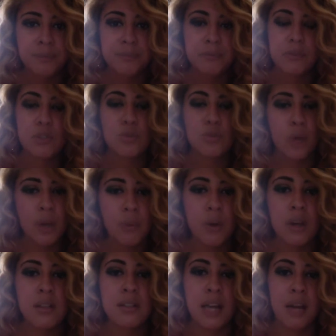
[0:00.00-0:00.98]
So I
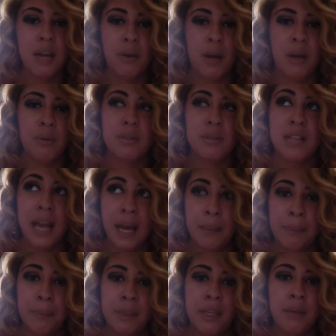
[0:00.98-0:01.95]
was
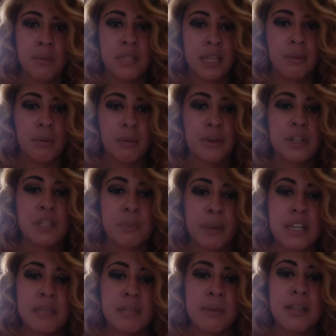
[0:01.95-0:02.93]
happy. I was able to
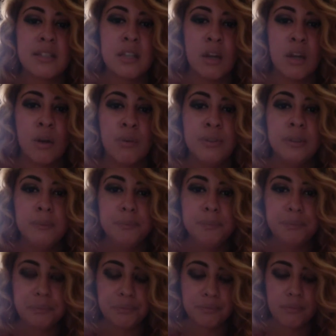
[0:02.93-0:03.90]
express myself.
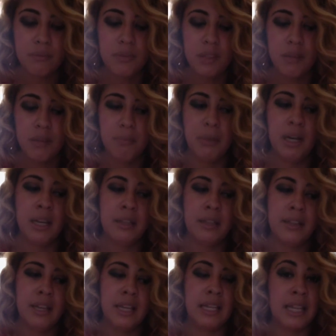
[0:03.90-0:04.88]
But
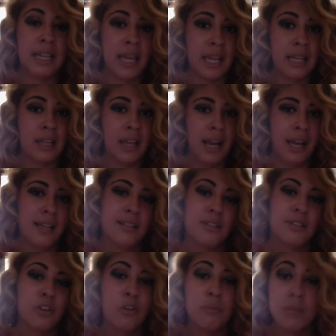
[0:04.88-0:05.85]
then again, I
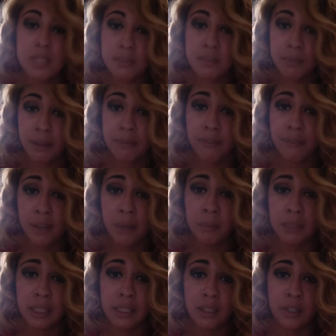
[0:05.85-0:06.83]
still miss my
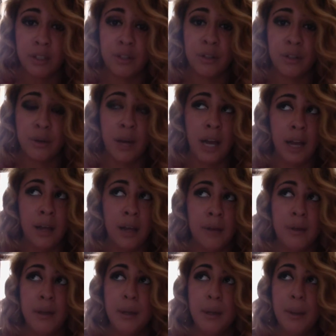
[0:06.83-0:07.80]
family.
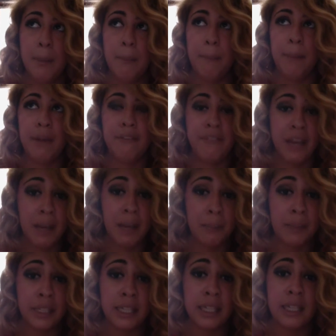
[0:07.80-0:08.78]
My
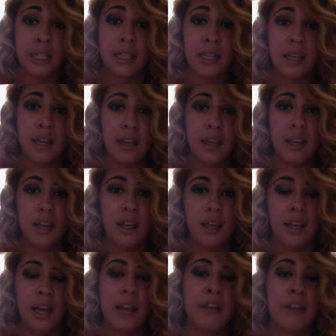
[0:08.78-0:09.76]
family
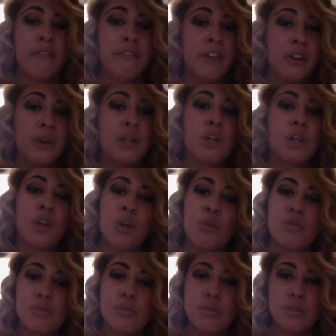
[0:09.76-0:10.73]
and I are very
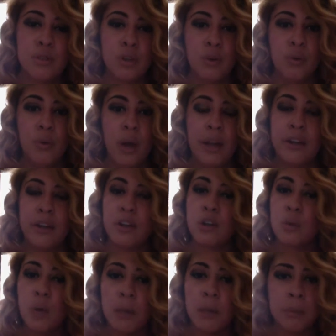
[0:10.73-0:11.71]
close. I
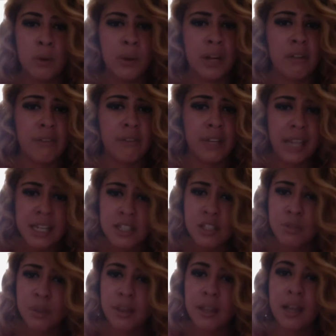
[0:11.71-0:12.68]
grew up going on
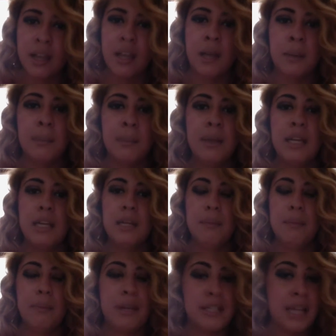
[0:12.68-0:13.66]
vacations with them.
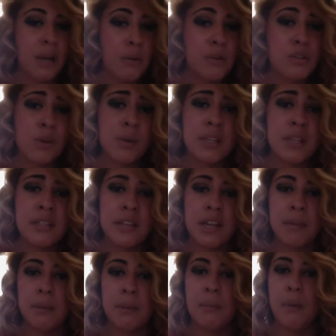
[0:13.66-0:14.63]
My dad was always
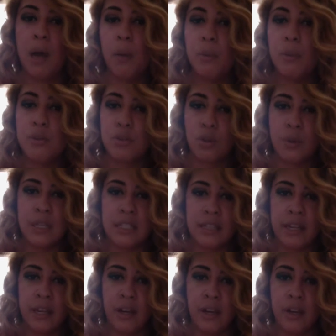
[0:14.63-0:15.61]
there. My mom was always
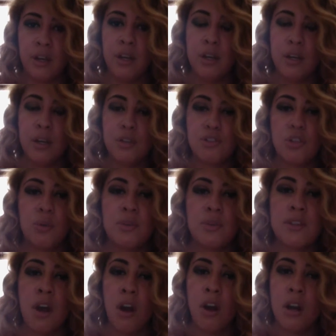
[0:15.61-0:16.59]
there. So it was
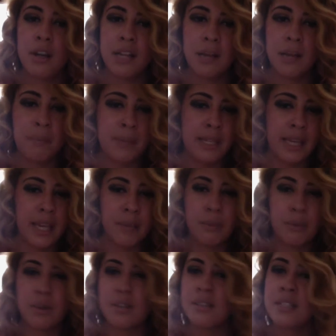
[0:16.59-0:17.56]
hard not being
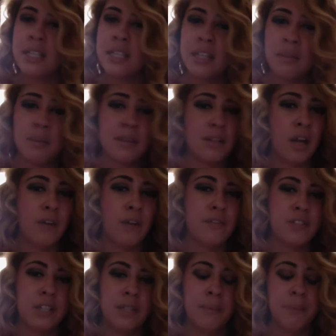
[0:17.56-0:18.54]
able to see them as
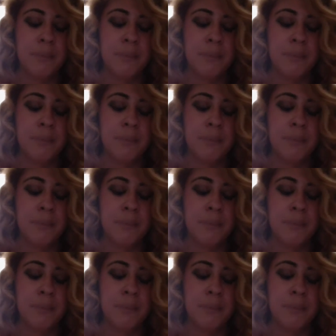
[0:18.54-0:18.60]
often.